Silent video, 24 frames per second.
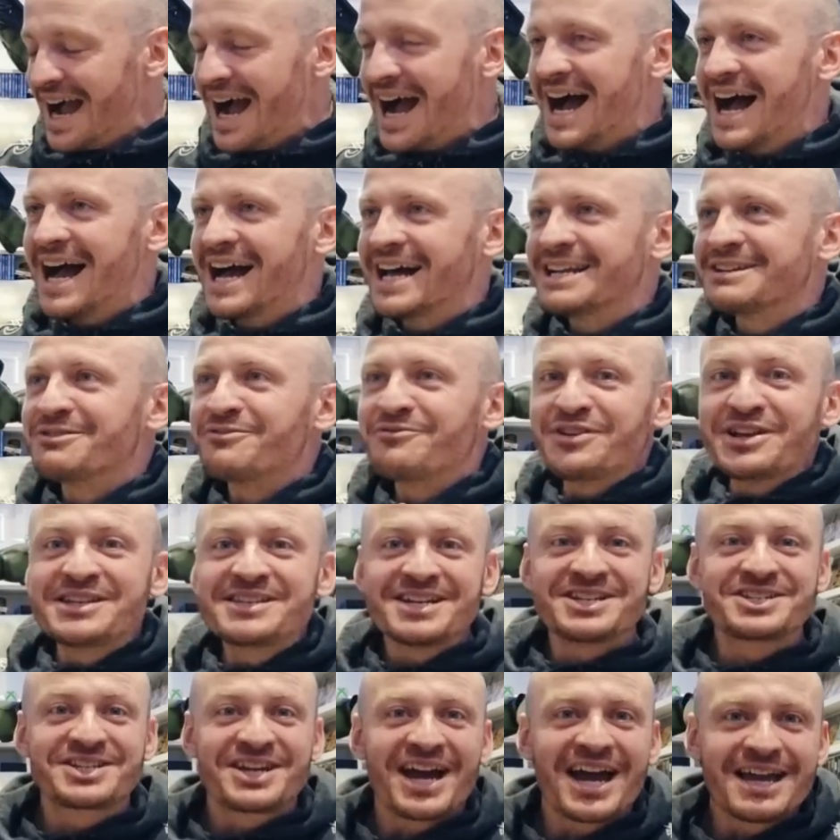and
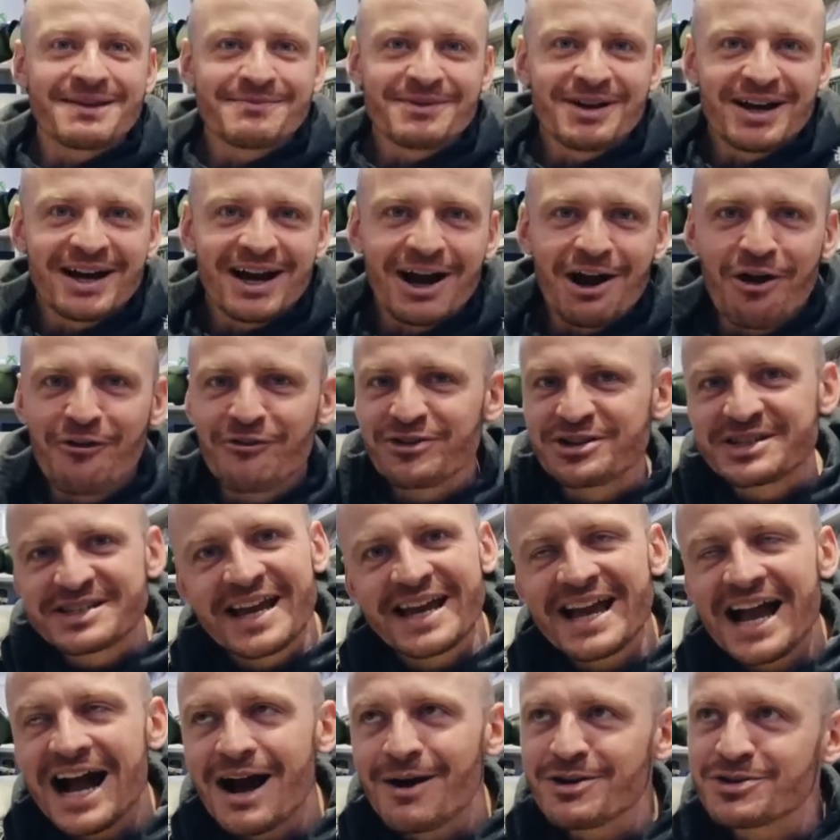Vintage Gamer I often
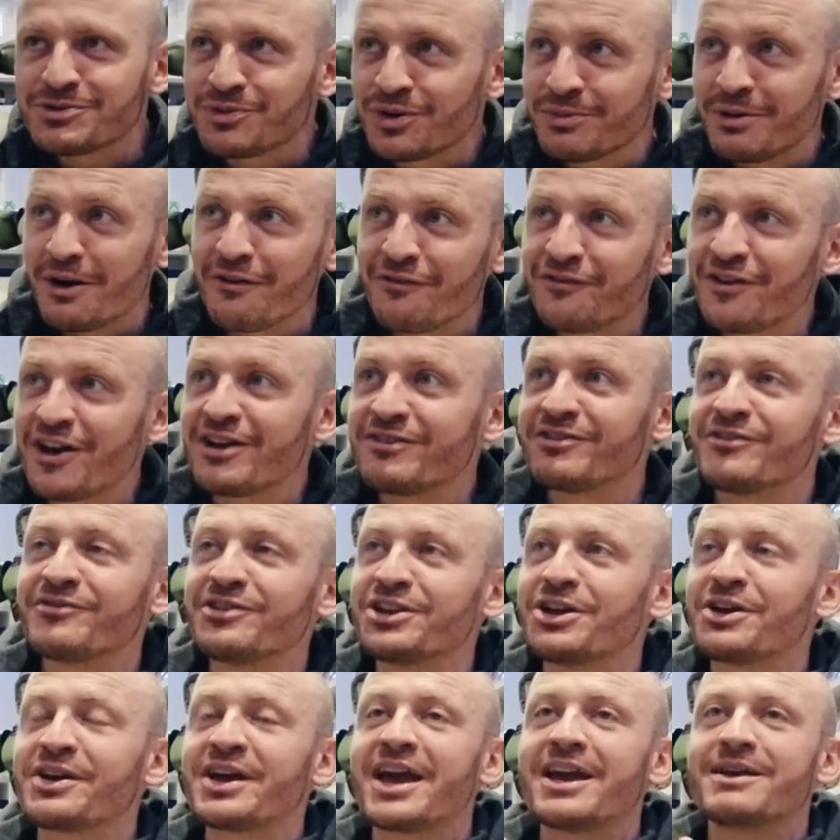say how it's one of my favourite
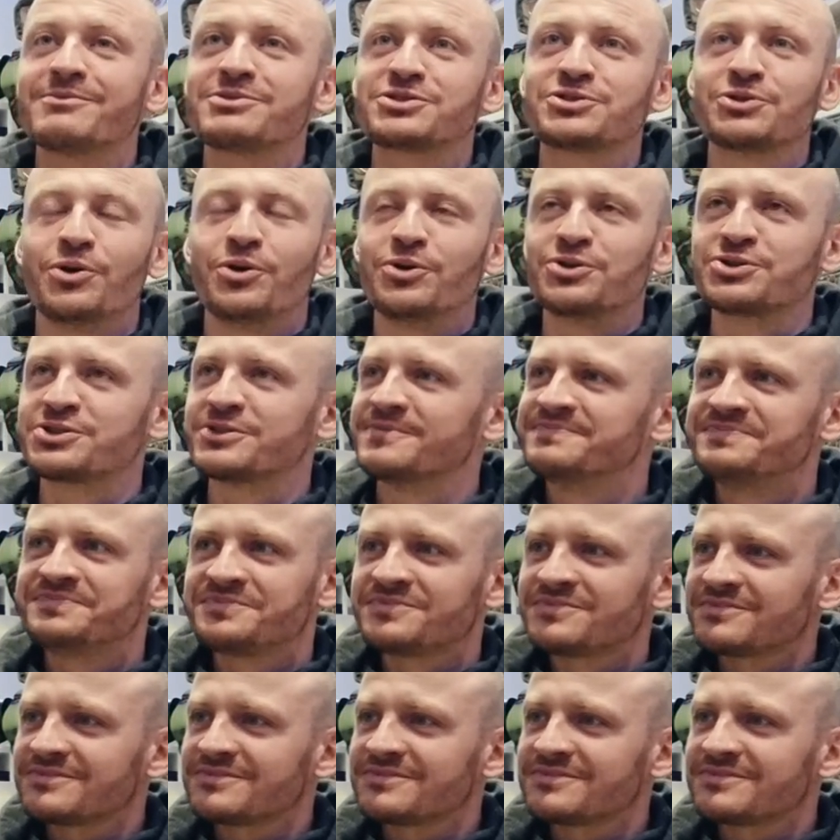video game stores and